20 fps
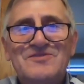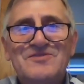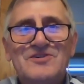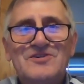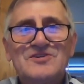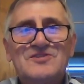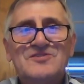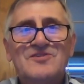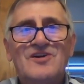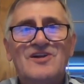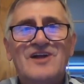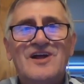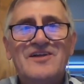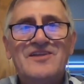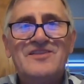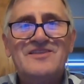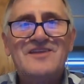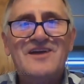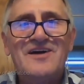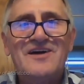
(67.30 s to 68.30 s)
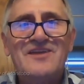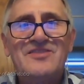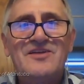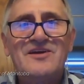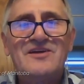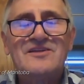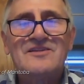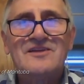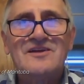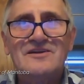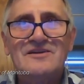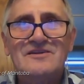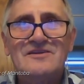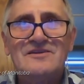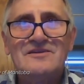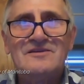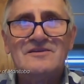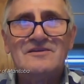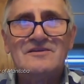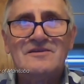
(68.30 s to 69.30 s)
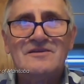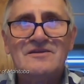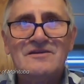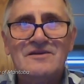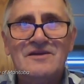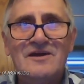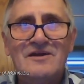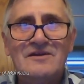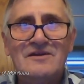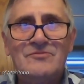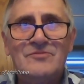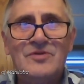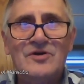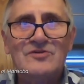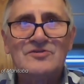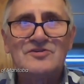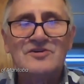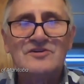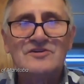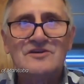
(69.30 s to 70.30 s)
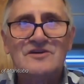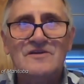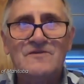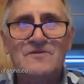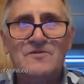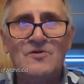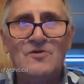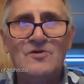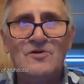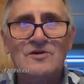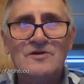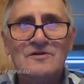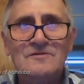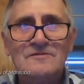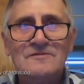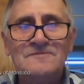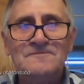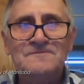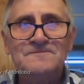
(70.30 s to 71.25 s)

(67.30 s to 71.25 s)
first of all, I think that Bill 64